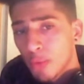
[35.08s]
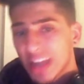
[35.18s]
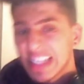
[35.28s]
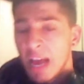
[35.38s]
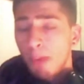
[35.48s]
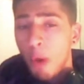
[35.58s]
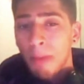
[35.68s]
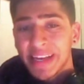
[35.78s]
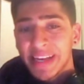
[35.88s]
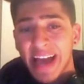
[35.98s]
breasts. More
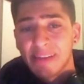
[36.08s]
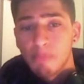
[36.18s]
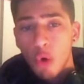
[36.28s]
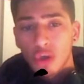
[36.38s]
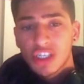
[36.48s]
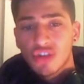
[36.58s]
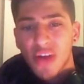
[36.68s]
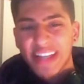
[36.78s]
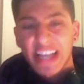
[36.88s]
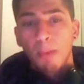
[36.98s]
money and more
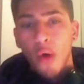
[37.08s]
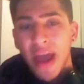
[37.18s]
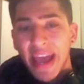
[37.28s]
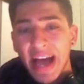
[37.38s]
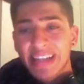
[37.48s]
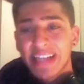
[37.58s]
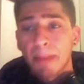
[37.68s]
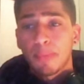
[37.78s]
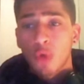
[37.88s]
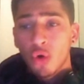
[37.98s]
stress. More hate as I
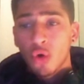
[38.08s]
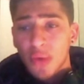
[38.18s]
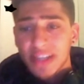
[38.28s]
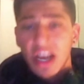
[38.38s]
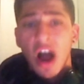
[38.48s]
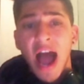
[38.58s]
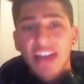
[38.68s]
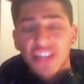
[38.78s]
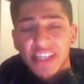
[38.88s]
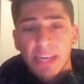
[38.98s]
progress. I
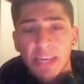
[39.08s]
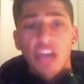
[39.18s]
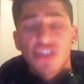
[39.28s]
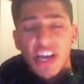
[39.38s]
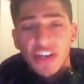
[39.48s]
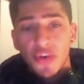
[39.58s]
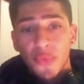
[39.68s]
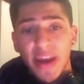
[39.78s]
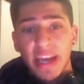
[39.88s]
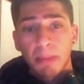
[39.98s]
just keep
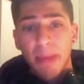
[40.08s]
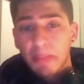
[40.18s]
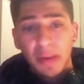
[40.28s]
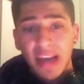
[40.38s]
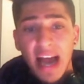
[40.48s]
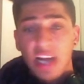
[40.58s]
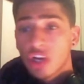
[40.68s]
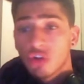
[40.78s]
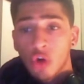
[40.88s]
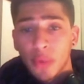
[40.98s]
generating paper like
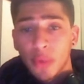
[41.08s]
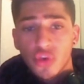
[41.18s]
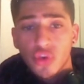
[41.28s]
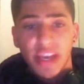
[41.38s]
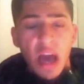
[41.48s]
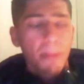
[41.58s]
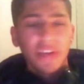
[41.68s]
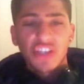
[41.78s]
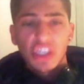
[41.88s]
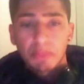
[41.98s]
a growing tree.
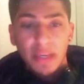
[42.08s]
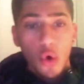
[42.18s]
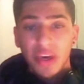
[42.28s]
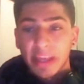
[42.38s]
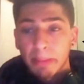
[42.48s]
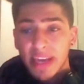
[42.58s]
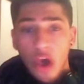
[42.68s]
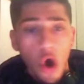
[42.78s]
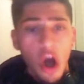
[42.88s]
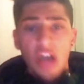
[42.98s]
Bitches be calling me
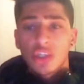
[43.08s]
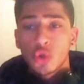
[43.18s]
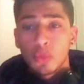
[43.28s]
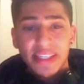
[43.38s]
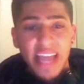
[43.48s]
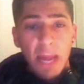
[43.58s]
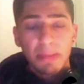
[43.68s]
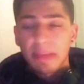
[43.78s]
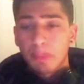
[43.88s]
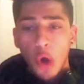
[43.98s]
hot. Supers they
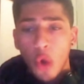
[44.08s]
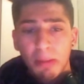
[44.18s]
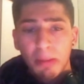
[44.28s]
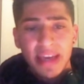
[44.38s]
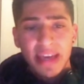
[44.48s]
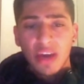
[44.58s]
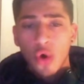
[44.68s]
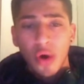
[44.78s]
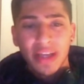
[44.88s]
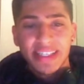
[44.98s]
be blowing me. Ain't
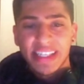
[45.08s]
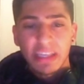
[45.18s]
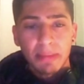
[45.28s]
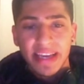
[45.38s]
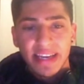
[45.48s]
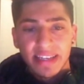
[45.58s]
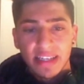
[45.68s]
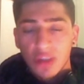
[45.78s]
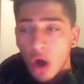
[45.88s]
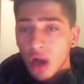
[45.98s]
gotta see me in
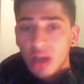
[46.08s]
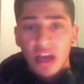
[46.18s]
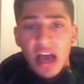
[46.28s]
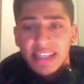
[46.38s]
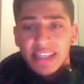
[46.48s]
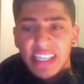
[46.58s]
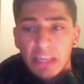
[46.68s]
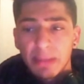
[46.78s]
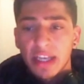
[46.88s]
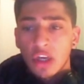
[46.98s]
the dark to
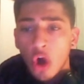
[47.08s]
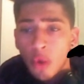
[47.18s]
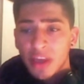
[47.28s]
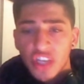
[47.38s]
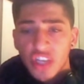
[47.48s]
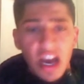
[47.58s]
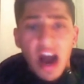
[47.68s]
see me glowing. G,